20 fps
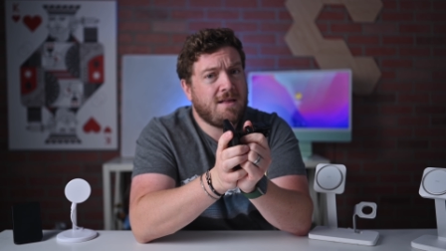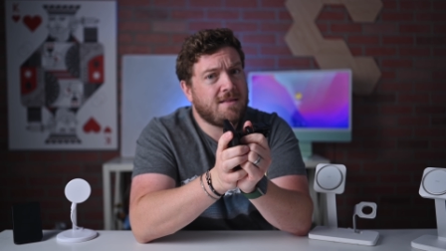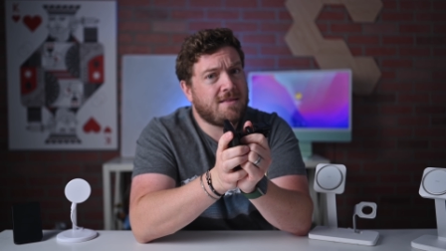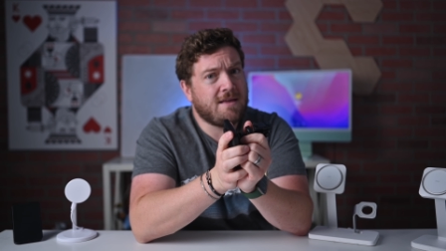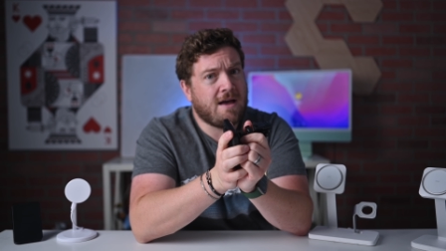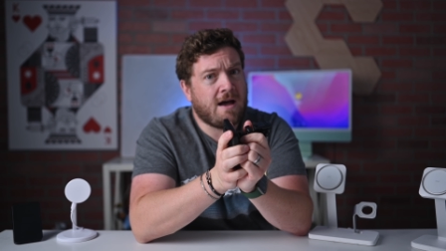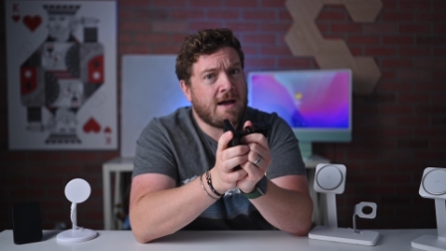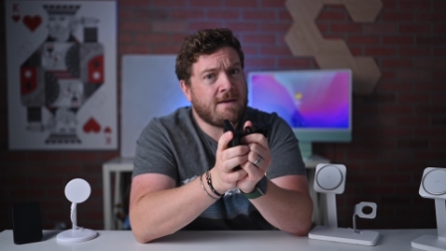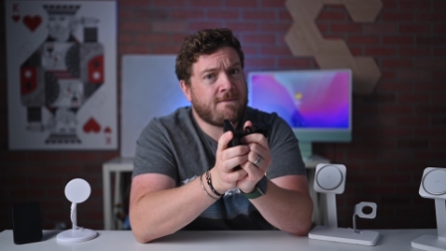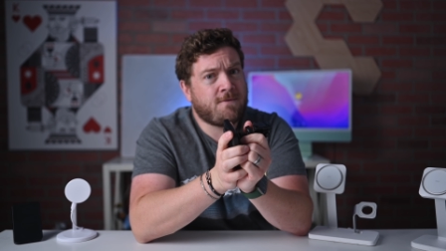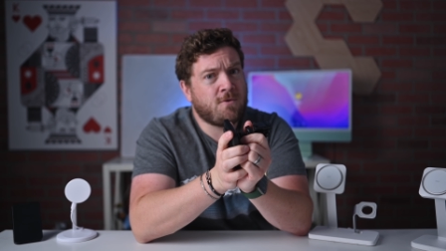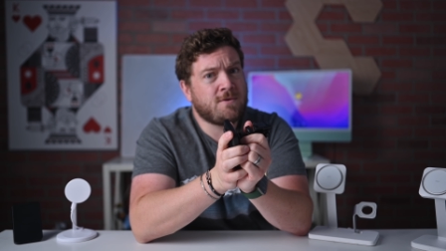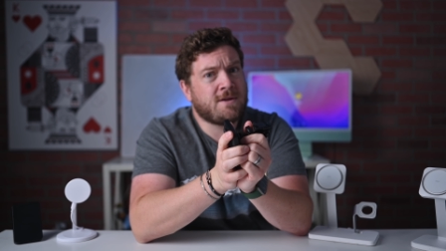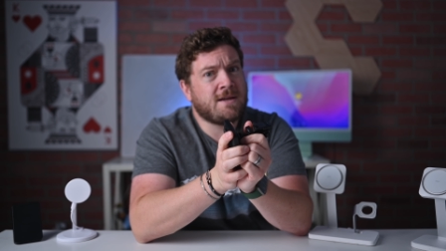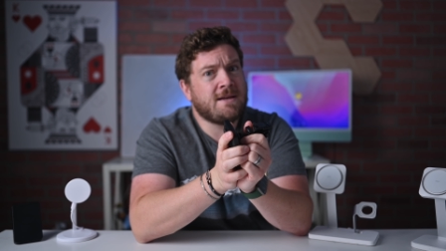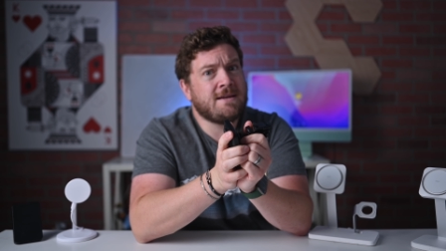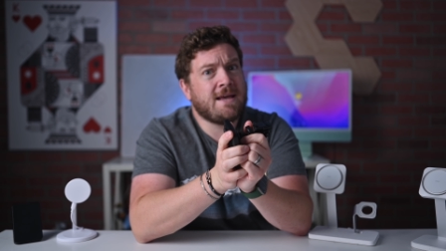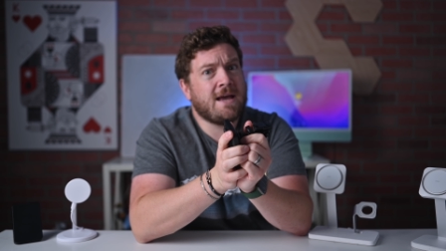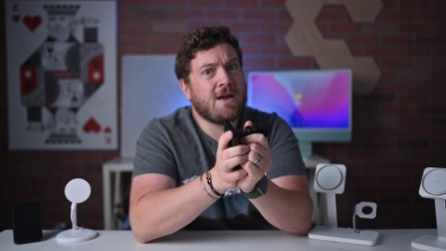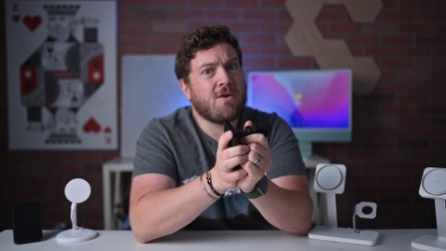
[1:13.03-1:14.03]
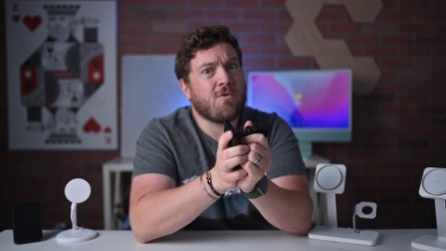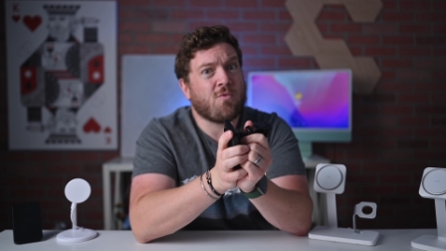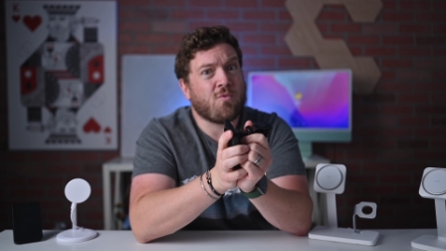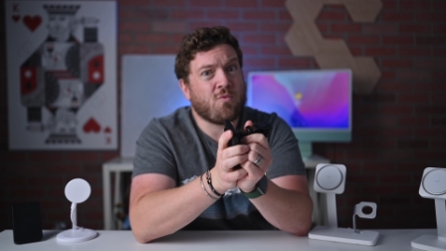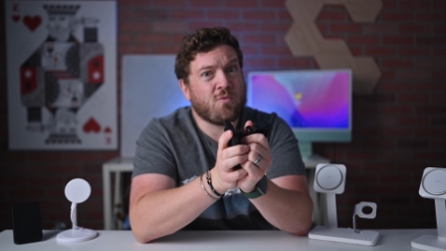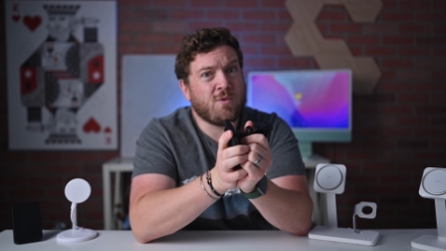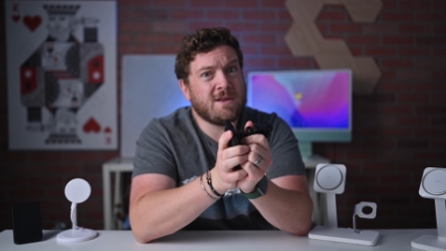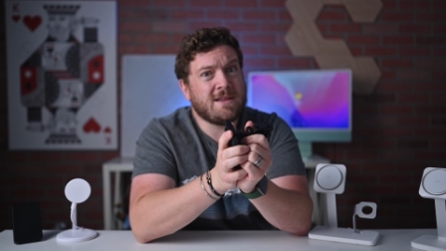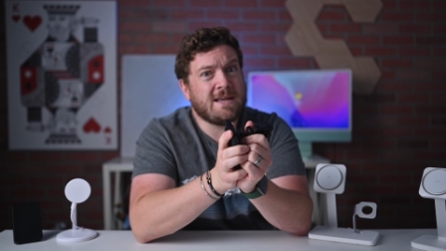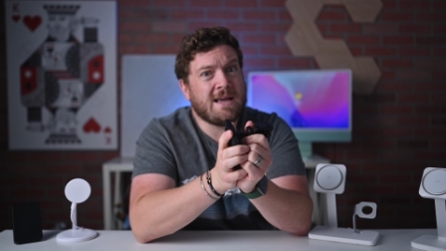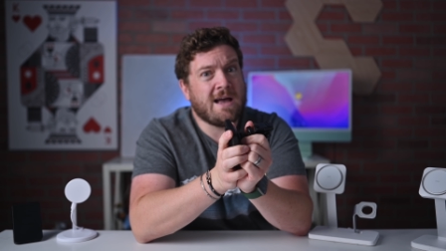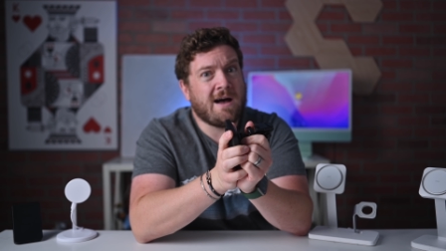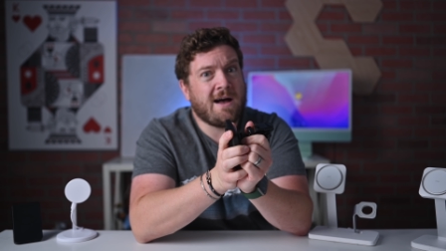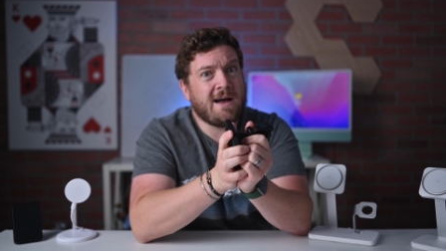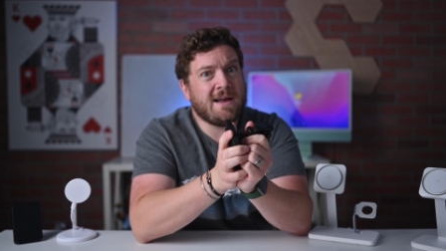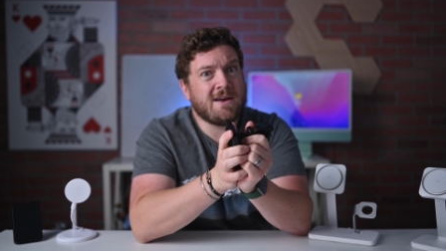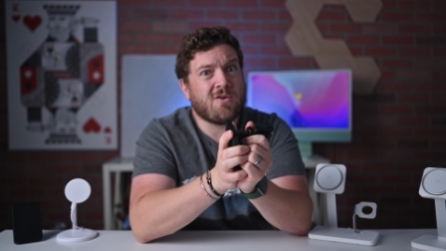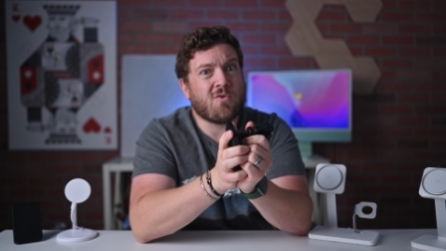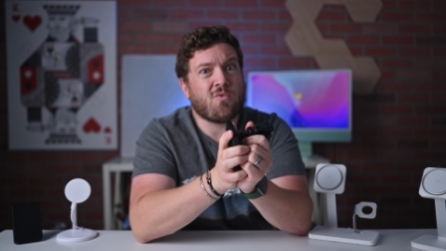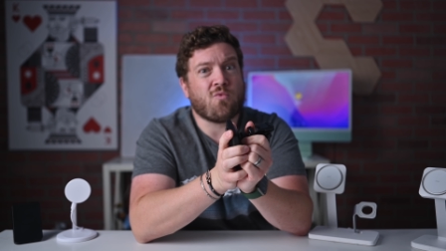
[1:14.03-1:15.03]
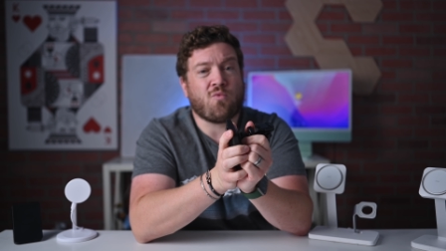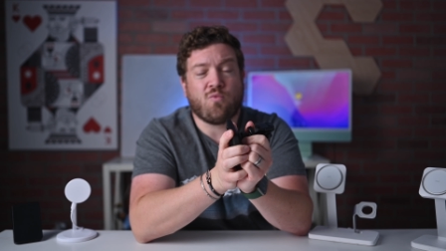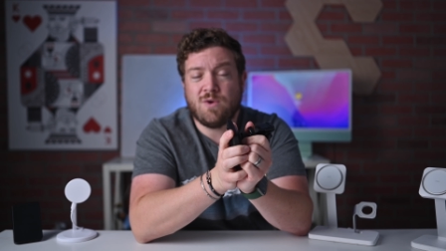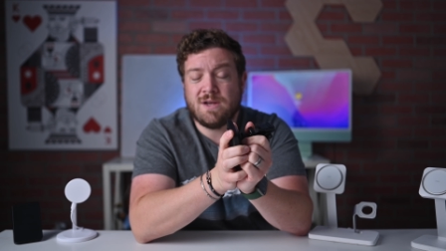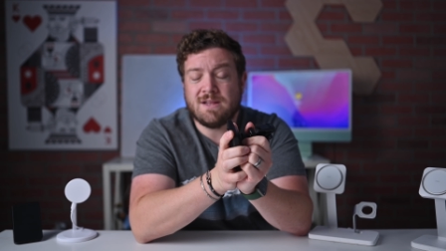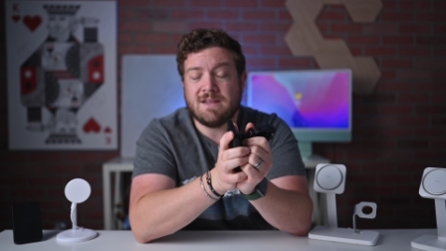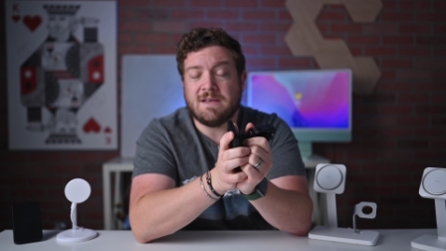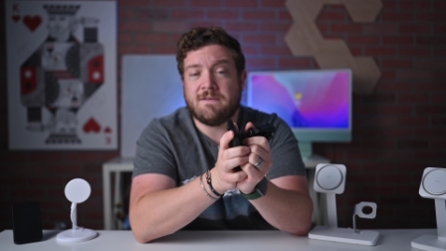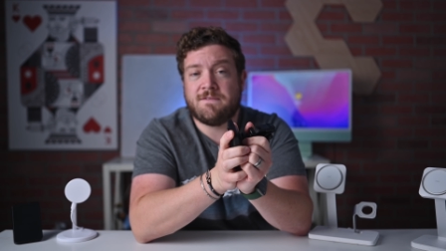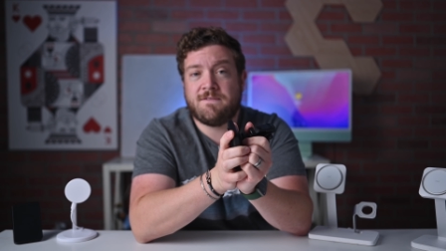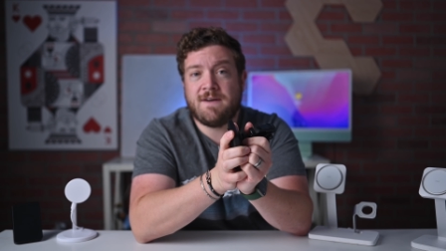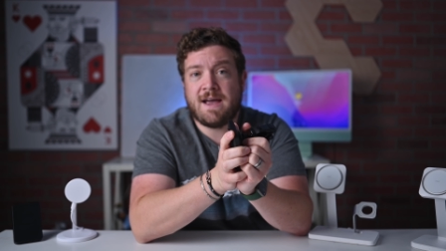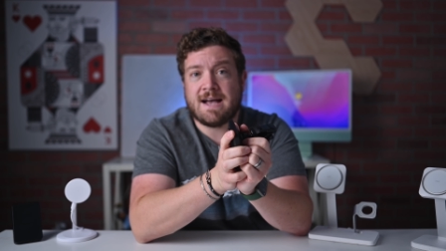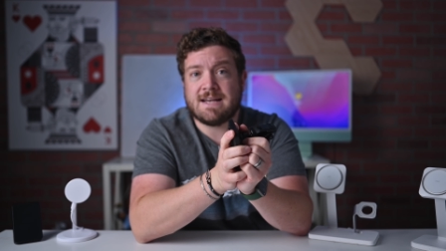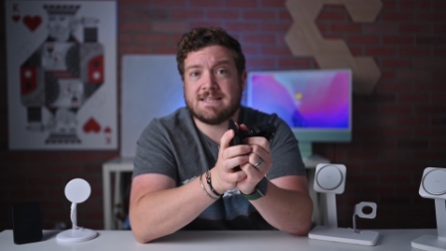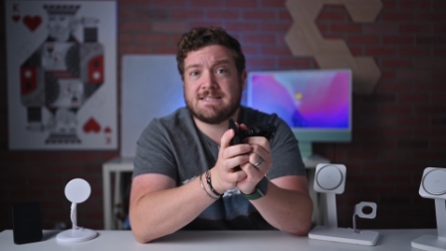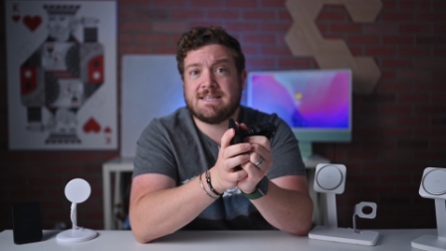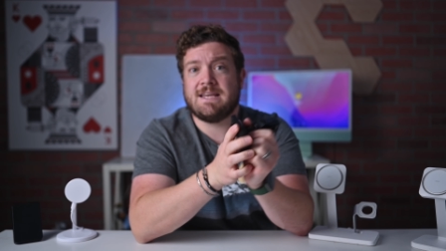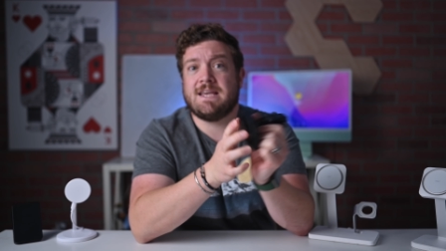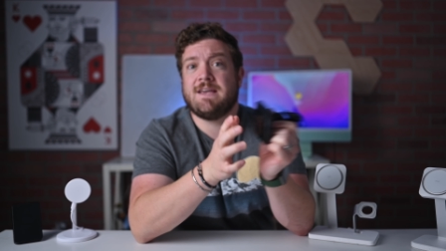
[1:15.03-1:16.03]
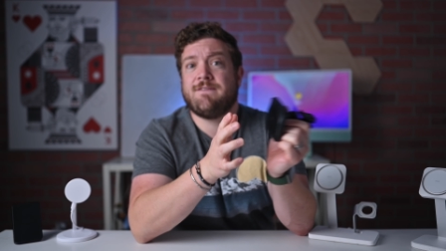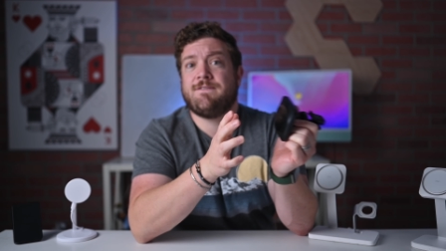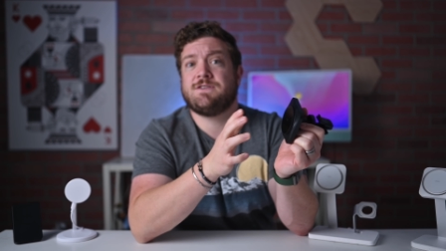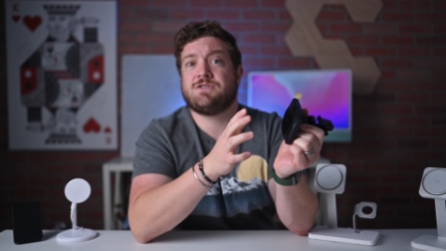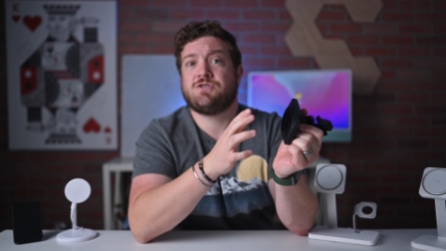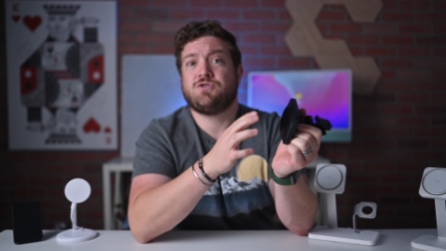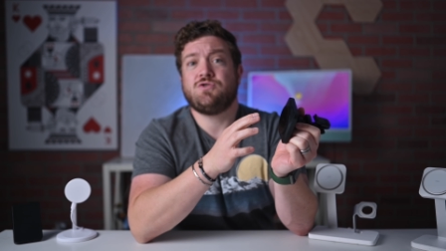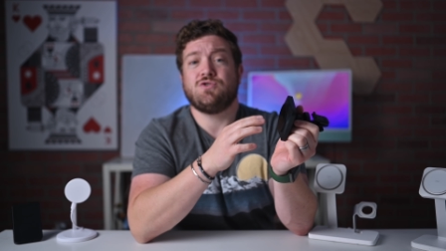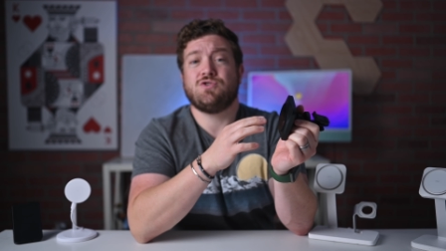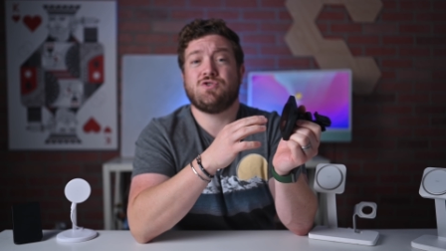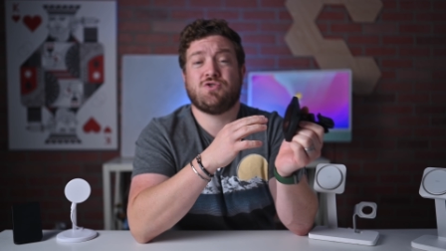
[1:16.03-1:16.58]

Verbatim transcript: the iPhone can get really hot really fast if it's